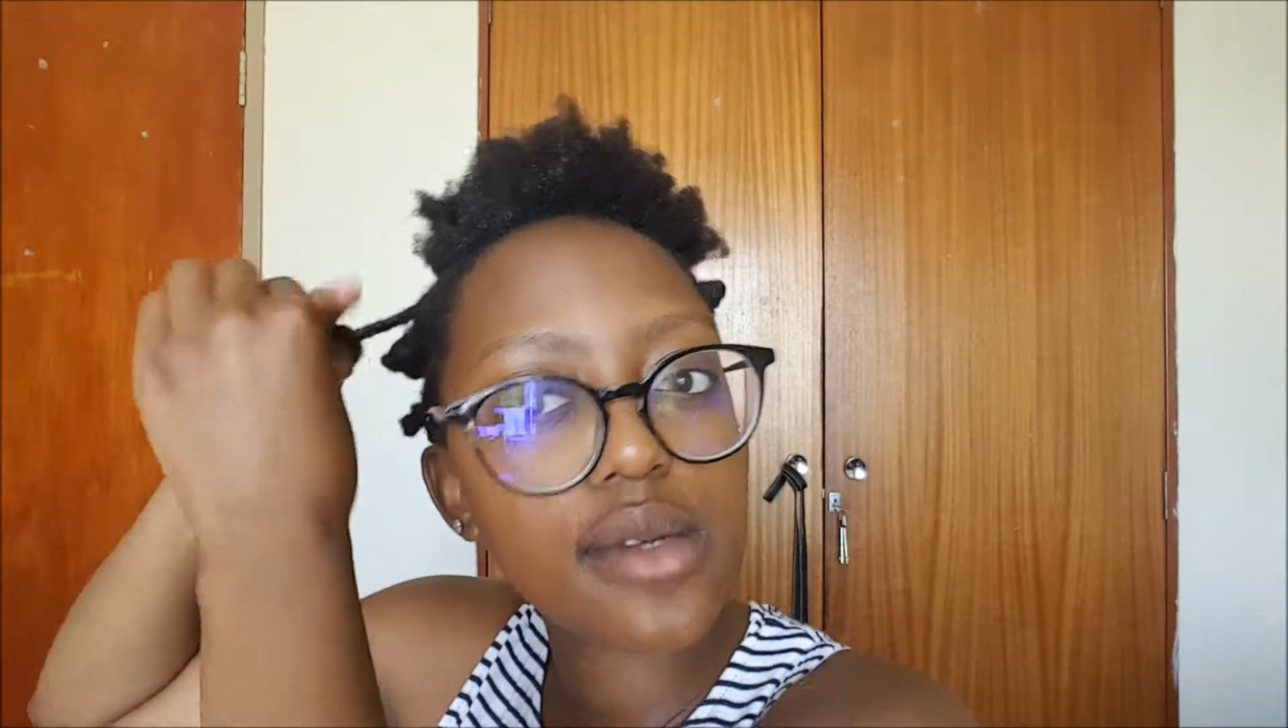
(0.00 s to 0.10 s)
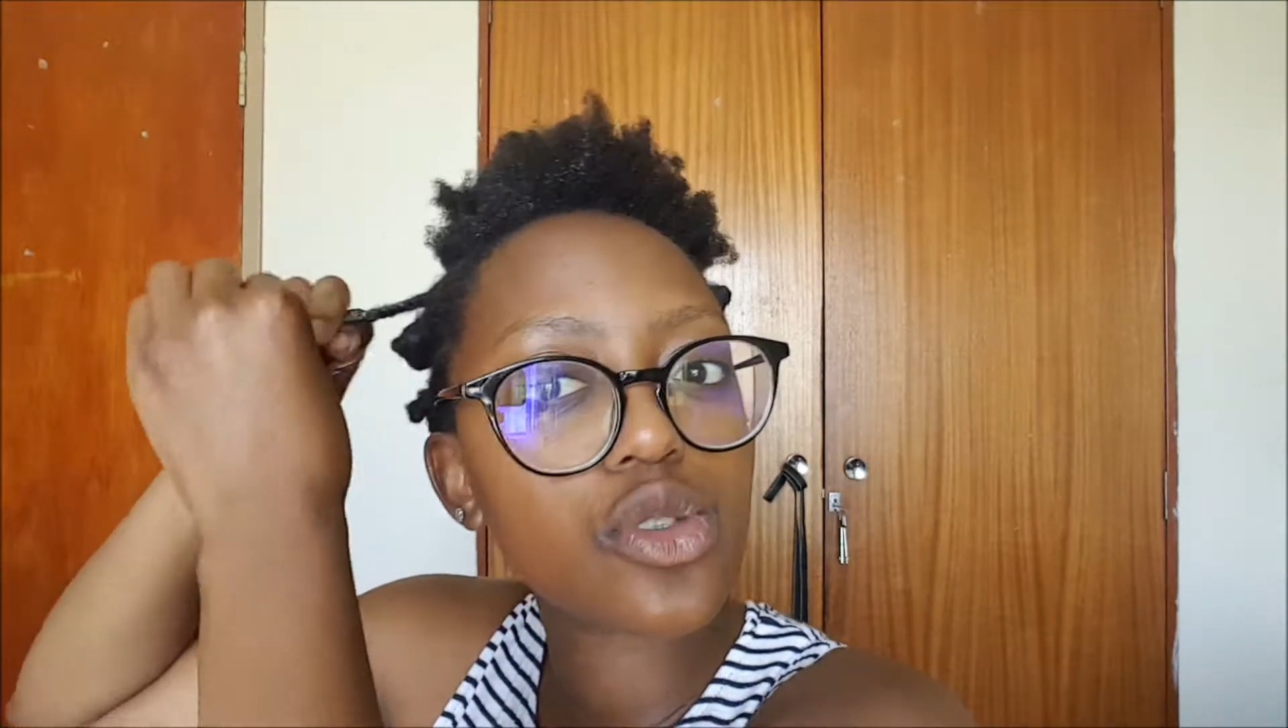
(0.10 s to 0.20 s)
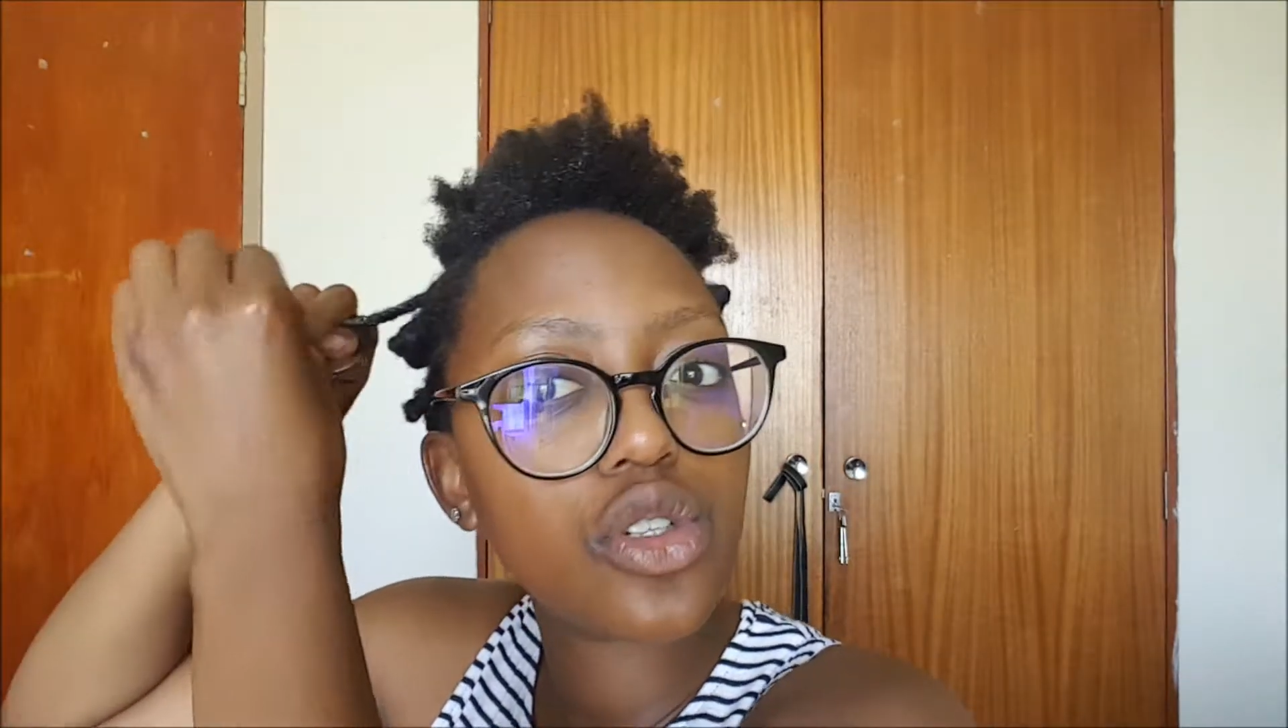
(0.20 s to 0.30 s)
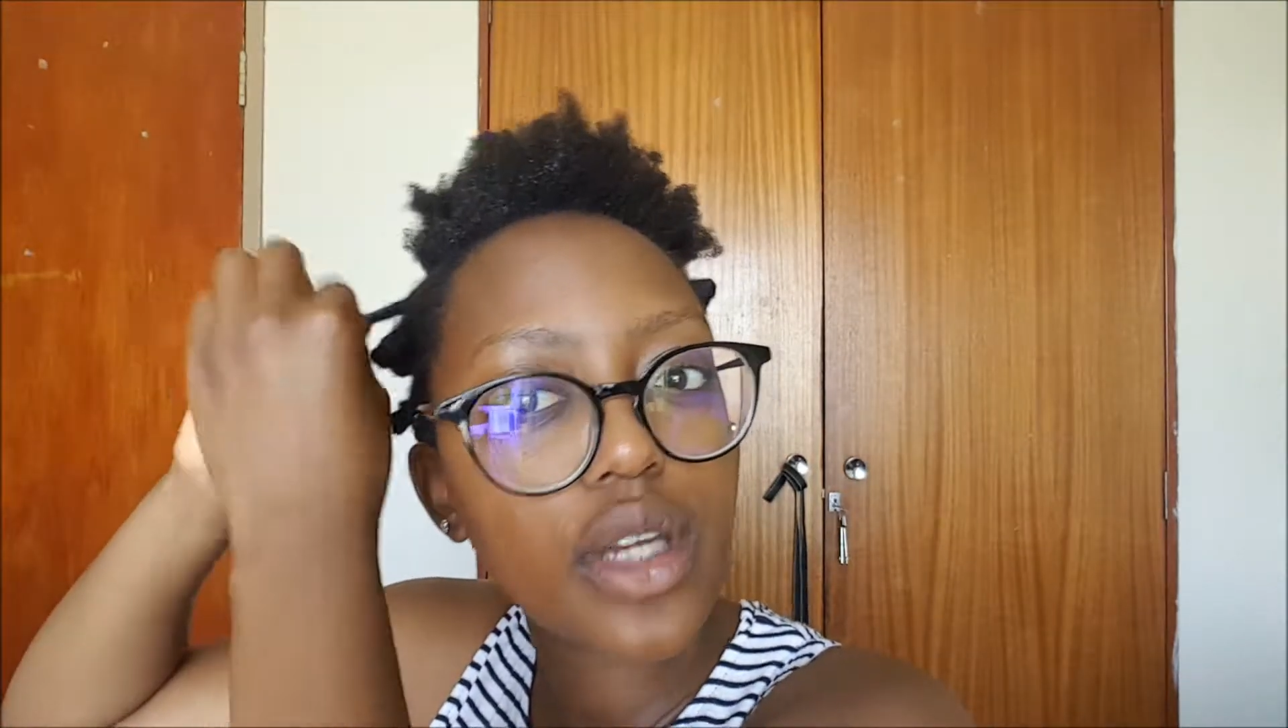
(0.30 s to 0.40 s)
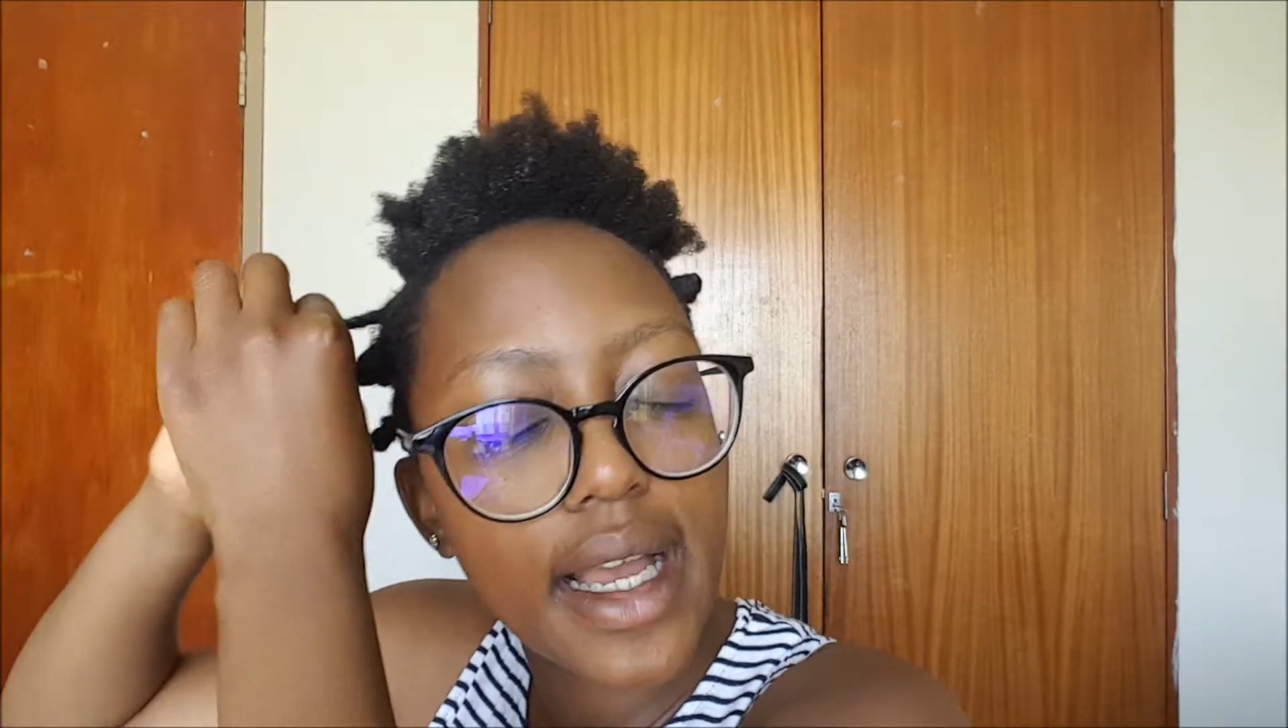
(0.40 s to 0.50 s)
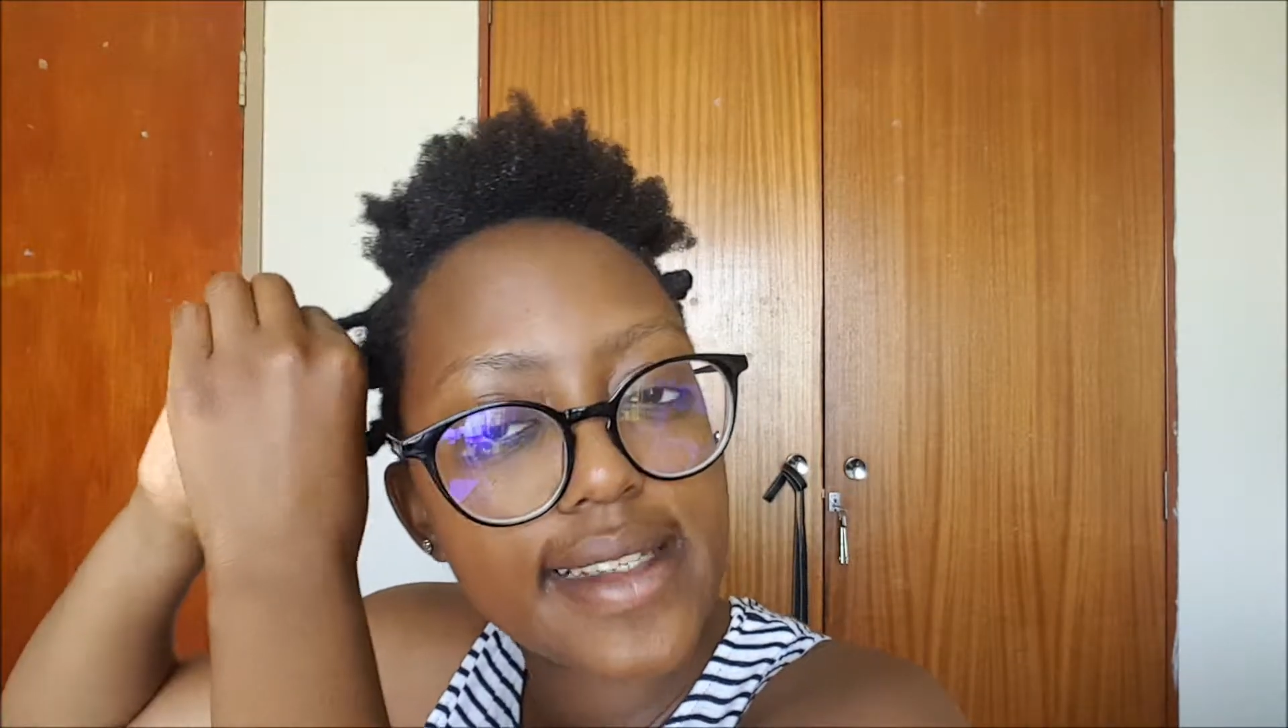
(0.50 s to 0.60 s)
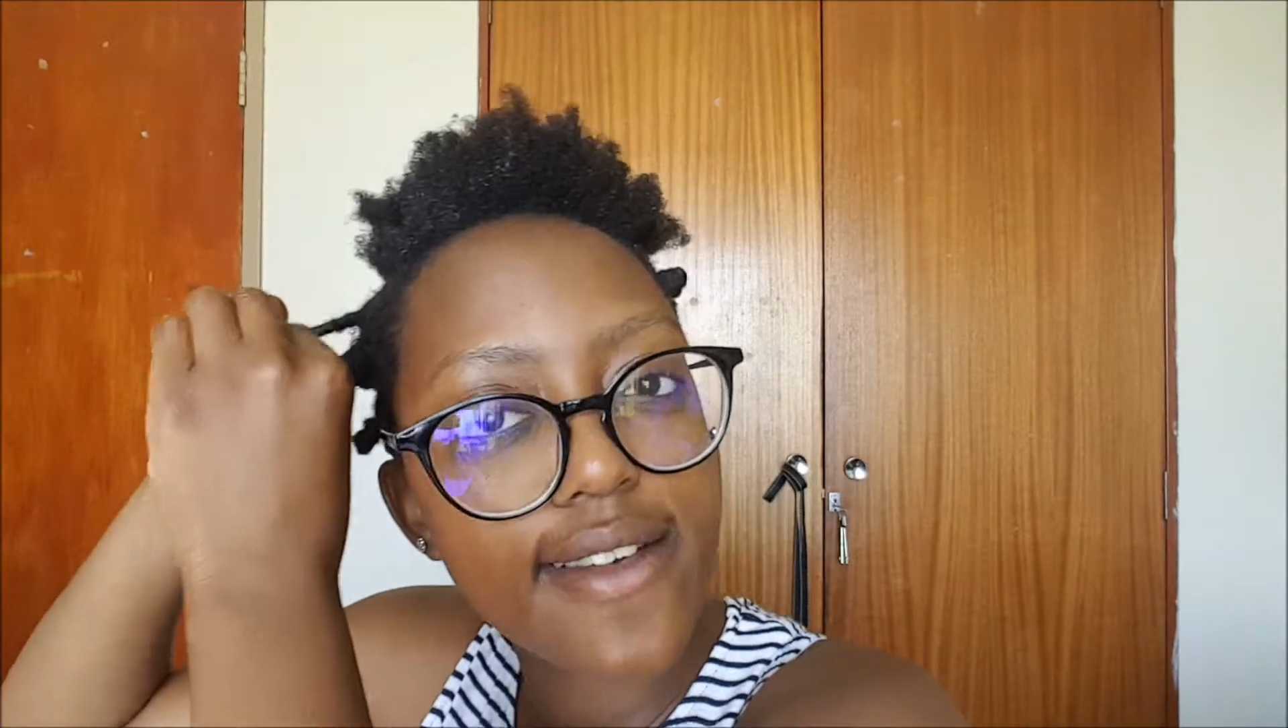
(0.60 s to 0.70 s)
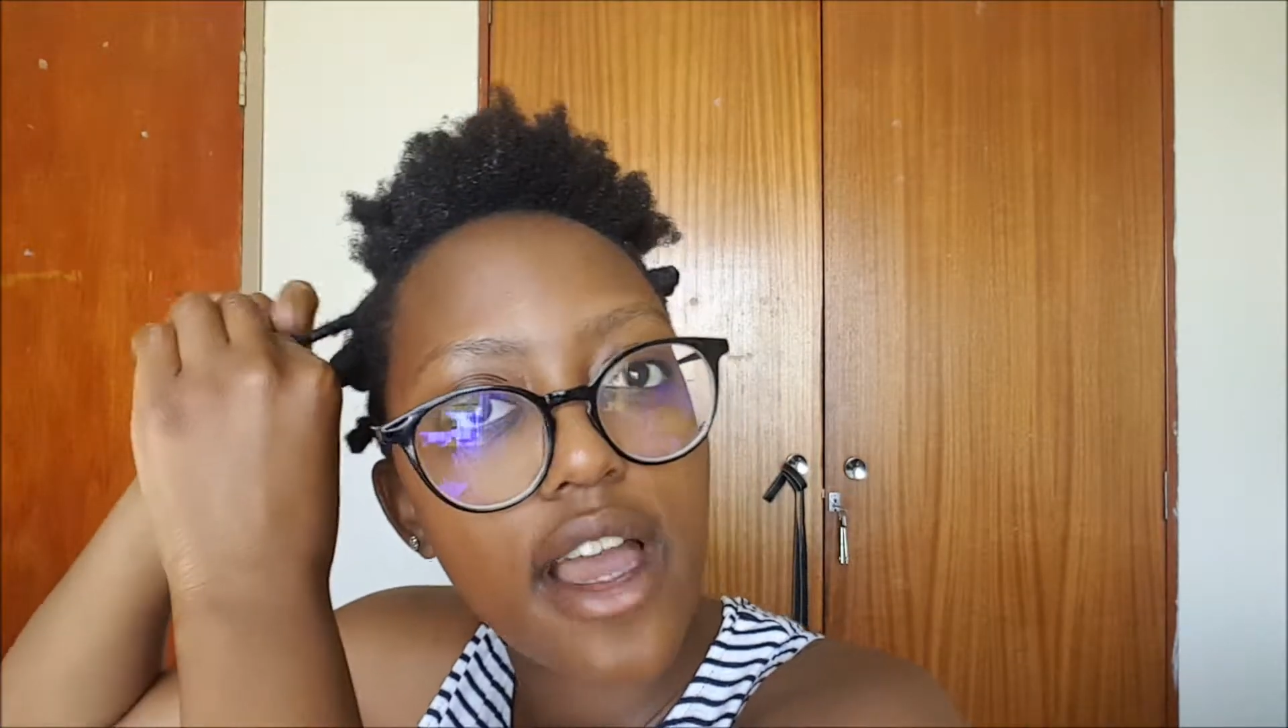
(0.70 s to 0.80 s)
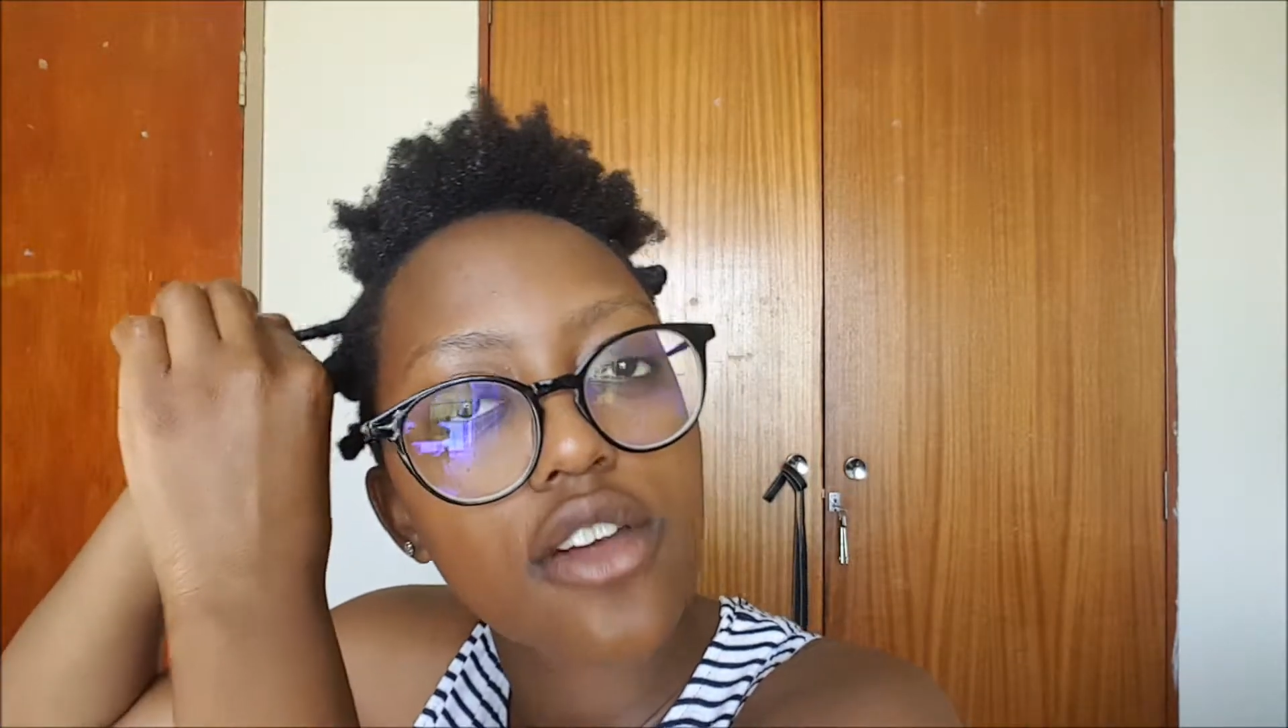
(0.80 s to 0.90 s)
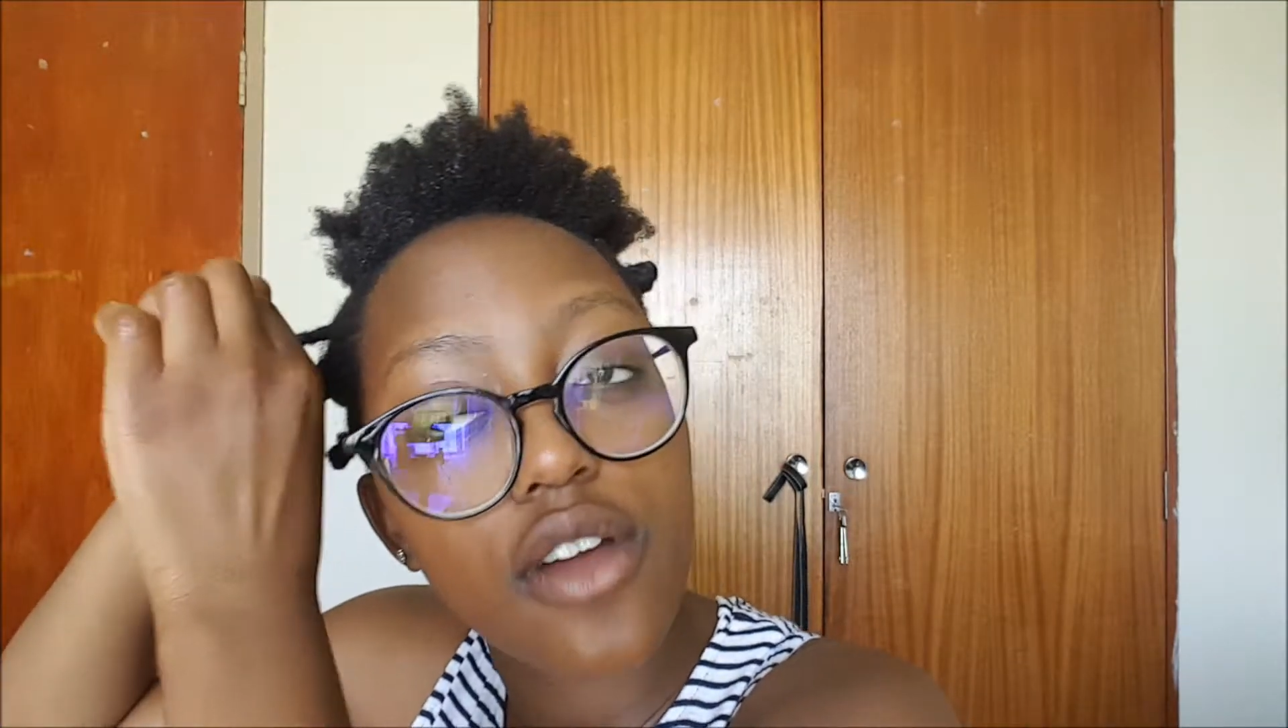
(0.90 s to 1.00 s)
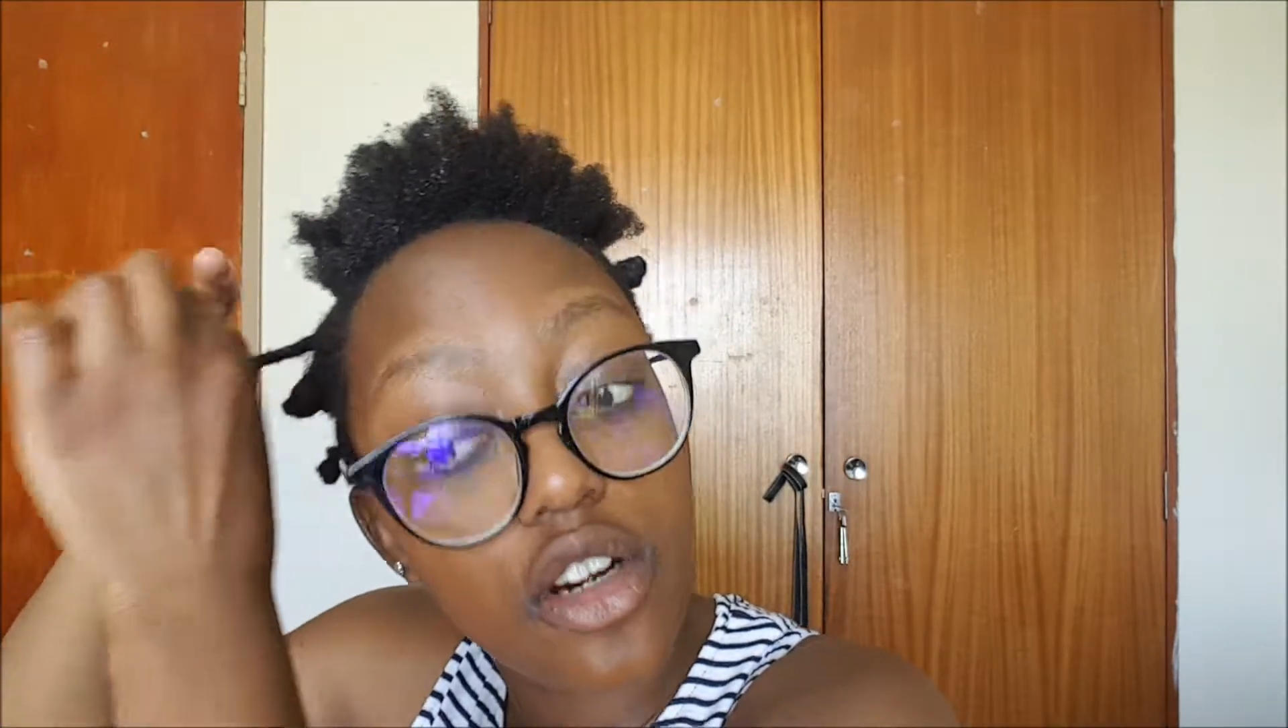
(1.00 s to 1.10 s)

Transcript: I'm sure you guys have